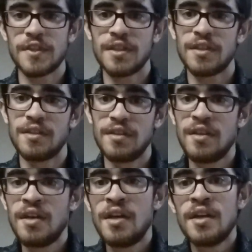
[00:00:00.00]

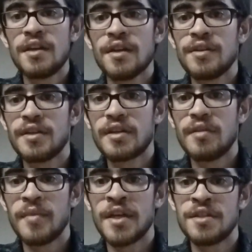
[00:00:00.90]
Now you
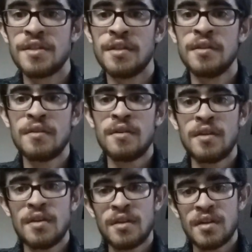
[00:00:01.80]
can imagine
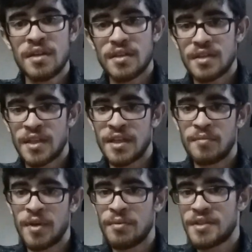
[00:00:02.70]

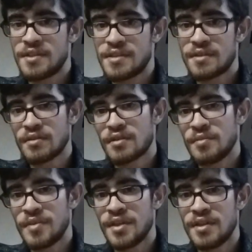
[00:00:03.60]
that my wrist is still
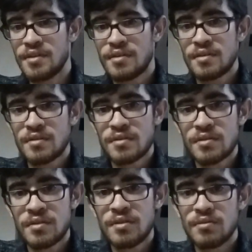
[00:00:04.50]
going to be
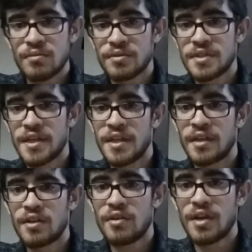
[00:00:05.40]

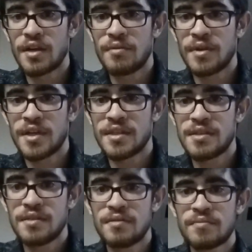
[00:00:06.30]
rotating
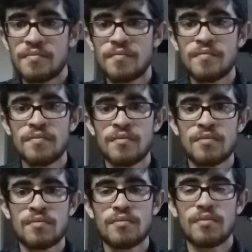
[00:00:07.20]
clockwise,
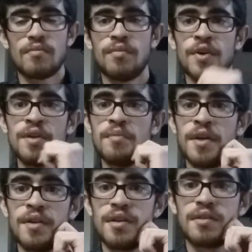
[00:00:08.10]
but
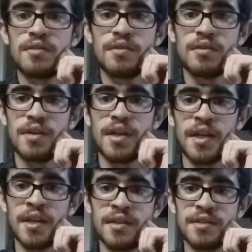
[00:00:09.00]
my
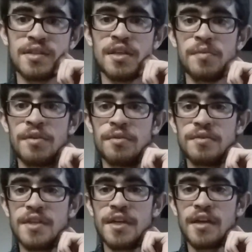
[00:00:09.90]
hand is going to be
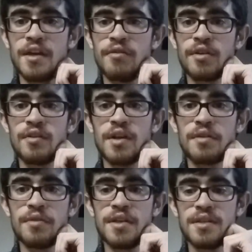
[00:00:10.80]
rotating
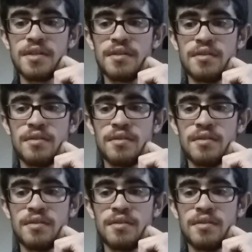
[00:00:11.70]
counterclockwise.